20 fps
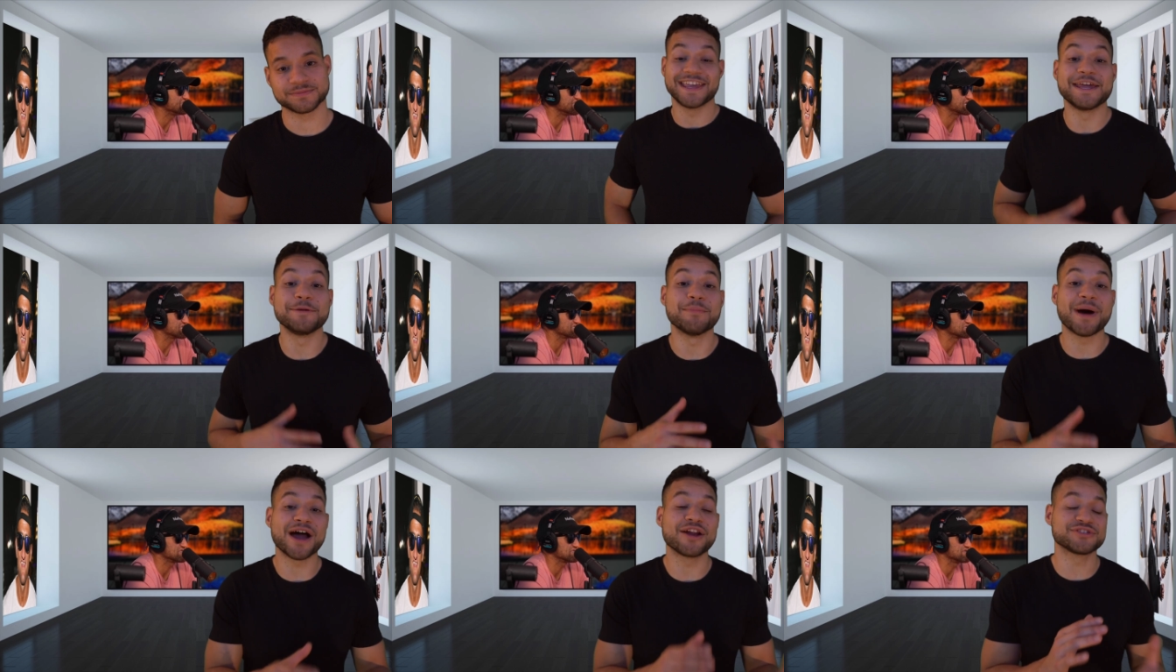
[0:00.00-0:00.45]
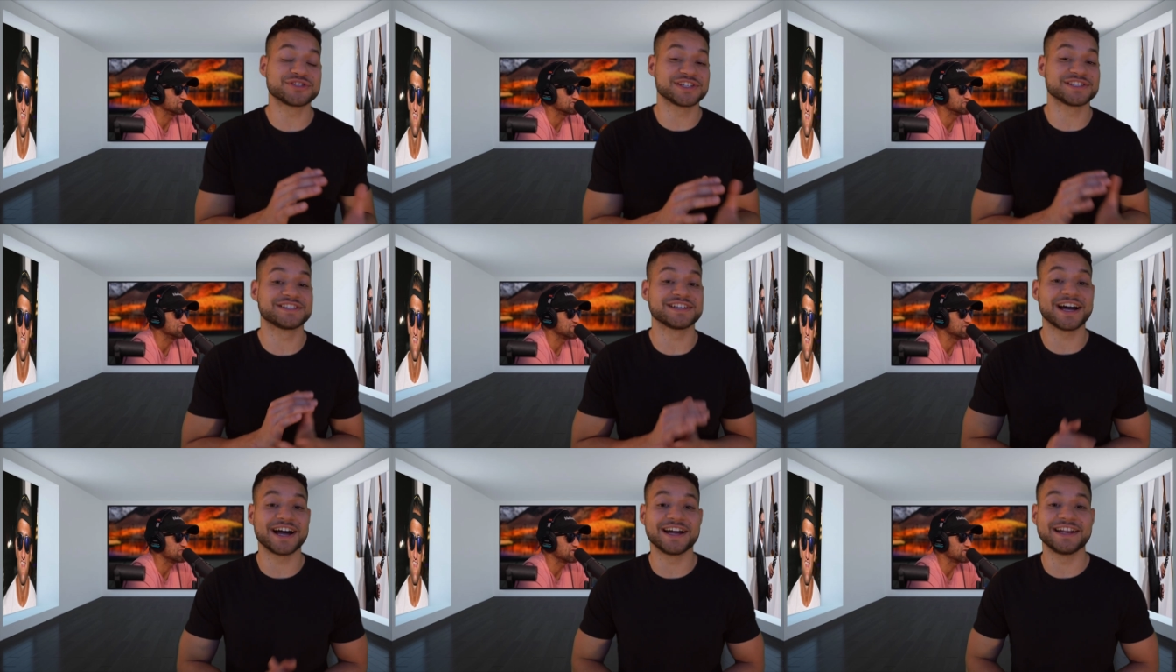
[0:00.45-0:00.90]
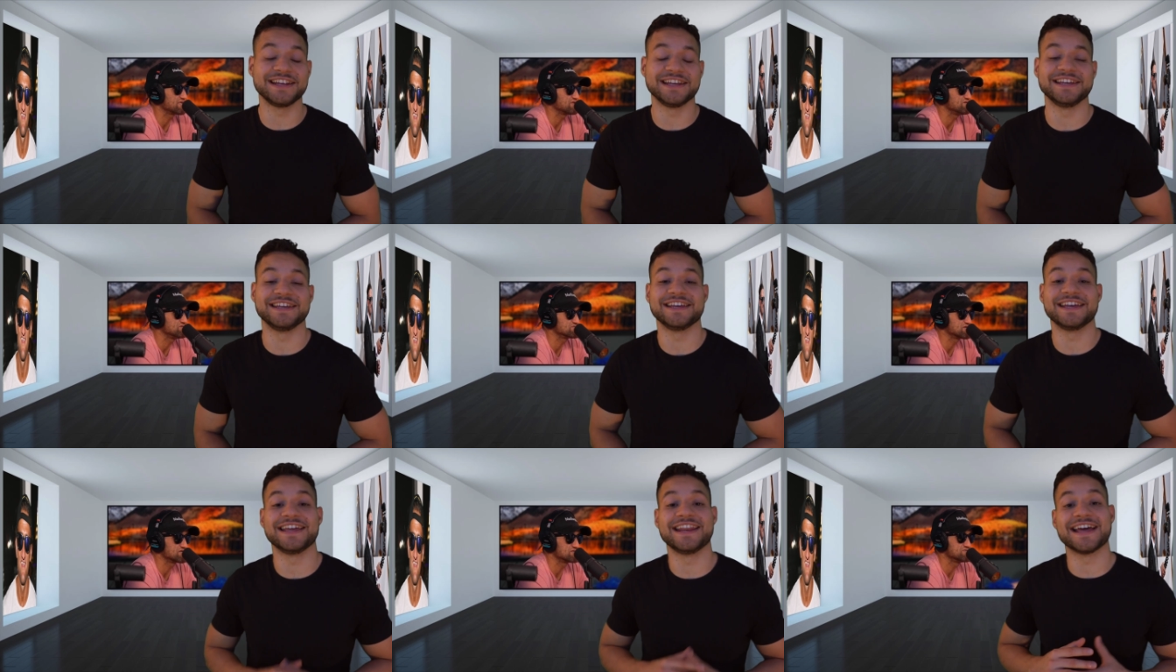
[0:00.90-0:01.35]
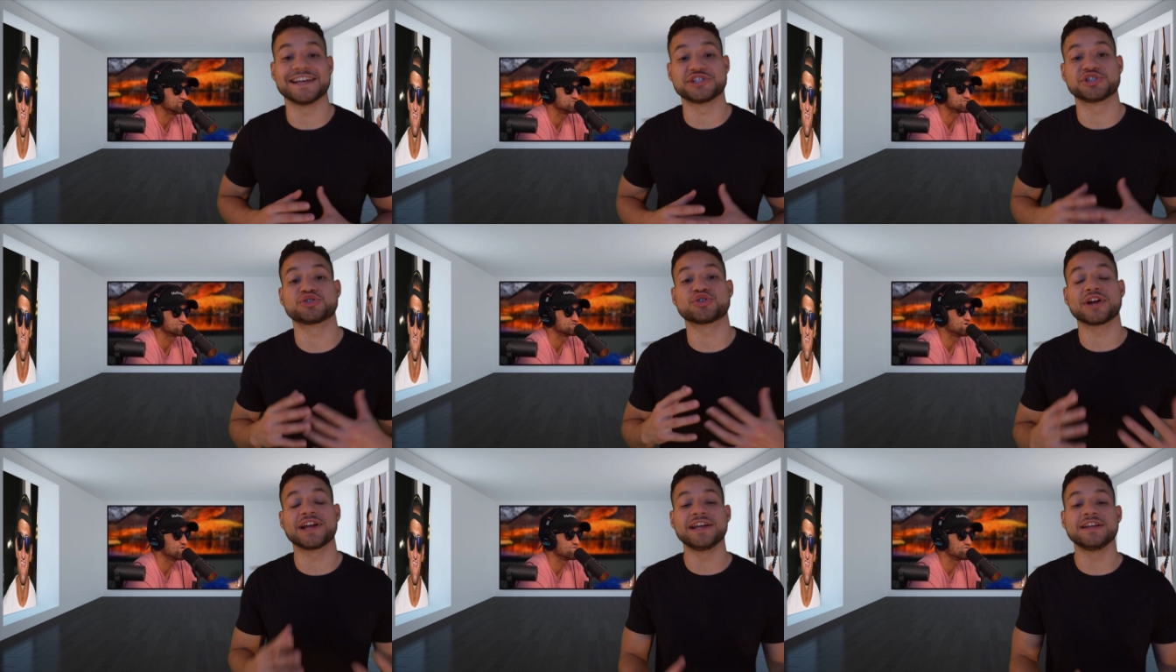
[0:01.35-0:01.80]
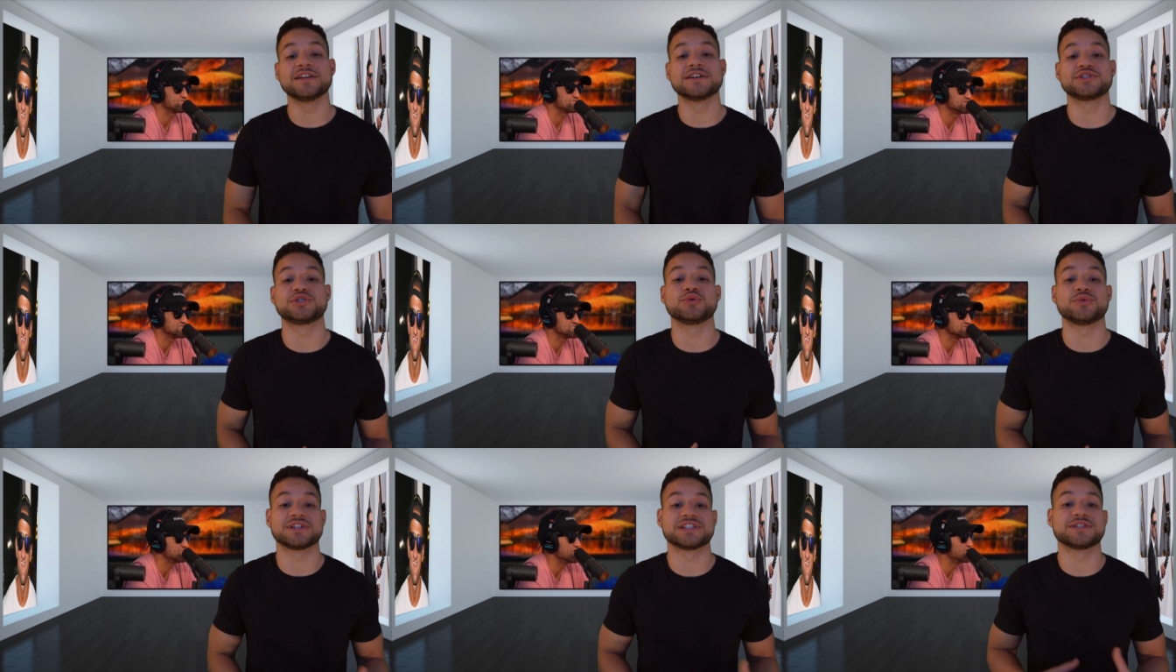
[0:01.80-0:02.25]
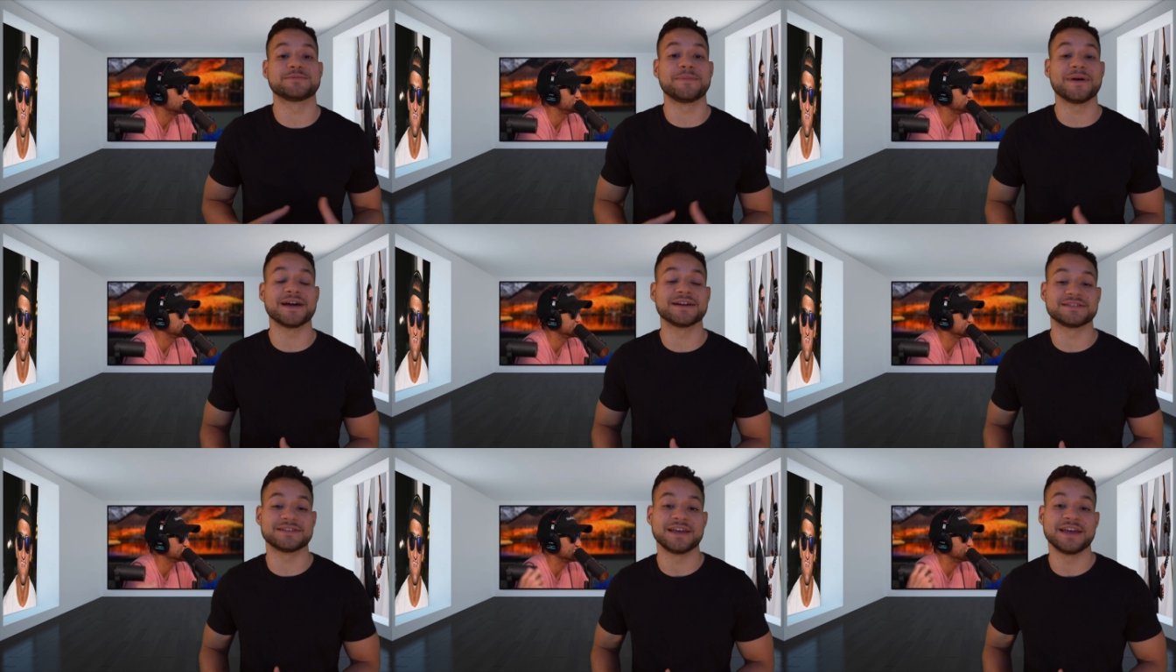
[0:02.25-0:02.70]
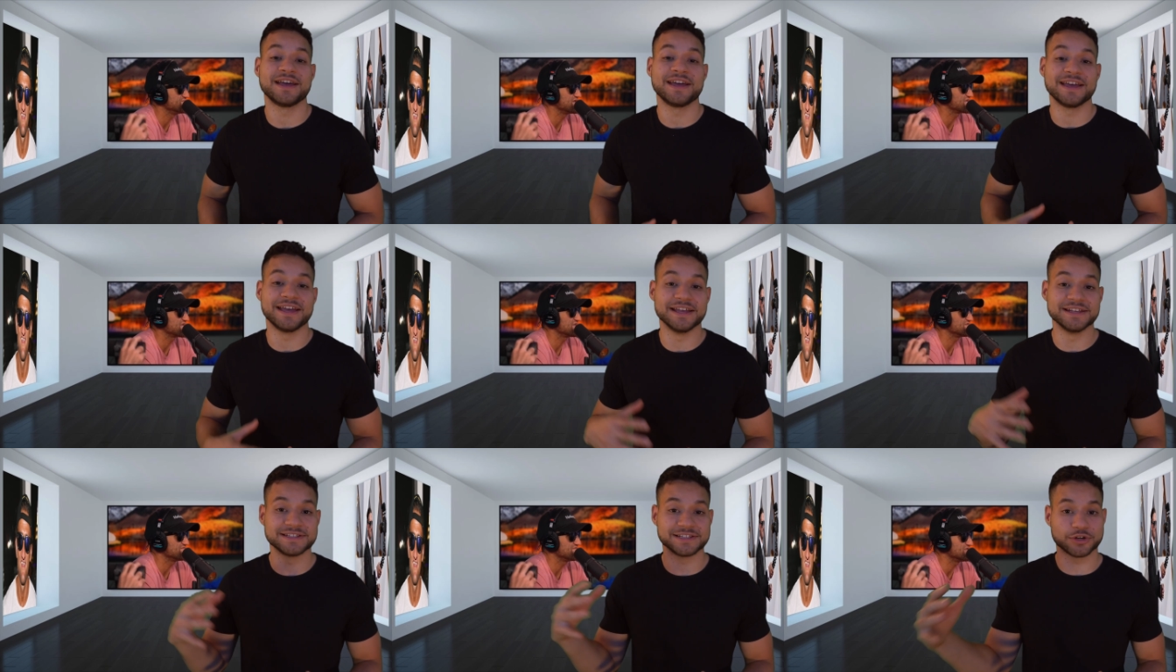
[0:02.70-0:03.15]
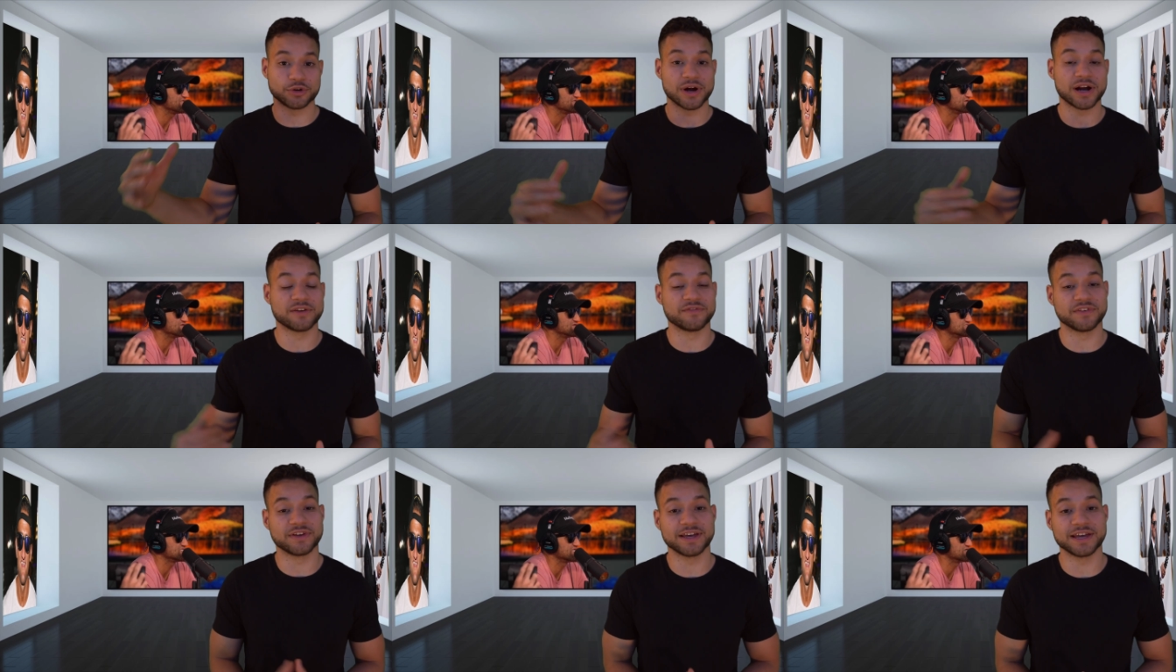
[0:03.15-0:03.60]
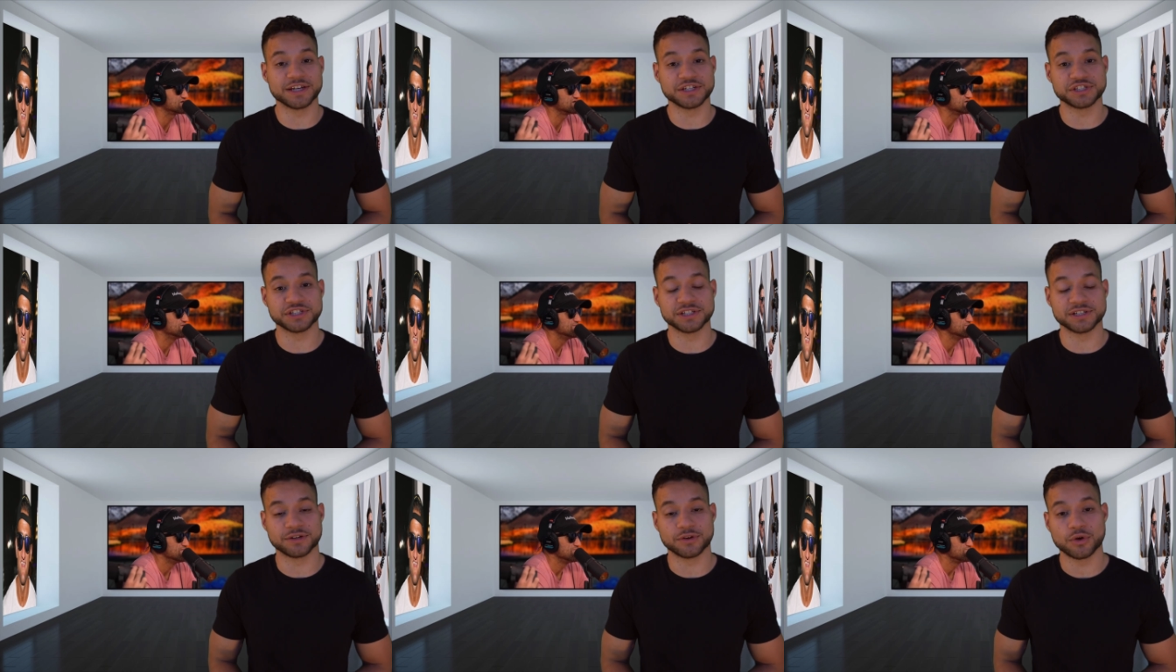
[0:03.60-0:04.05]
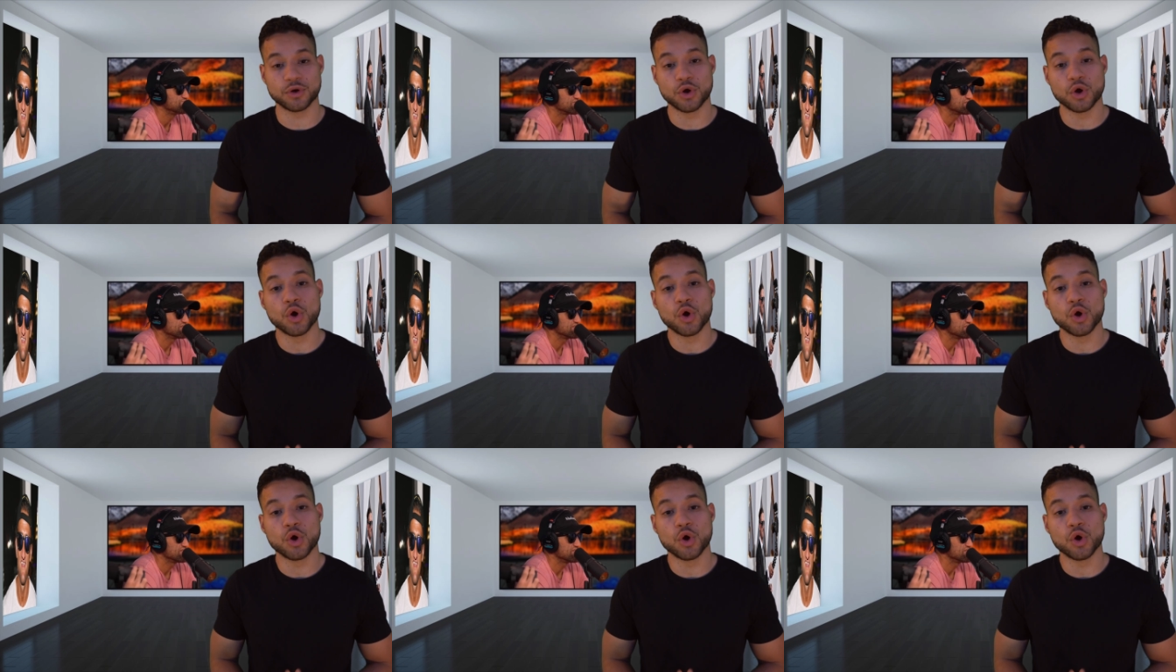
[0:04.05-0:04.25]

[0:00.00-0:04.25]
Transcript: In modern society, it has trained us to expect instant gratification.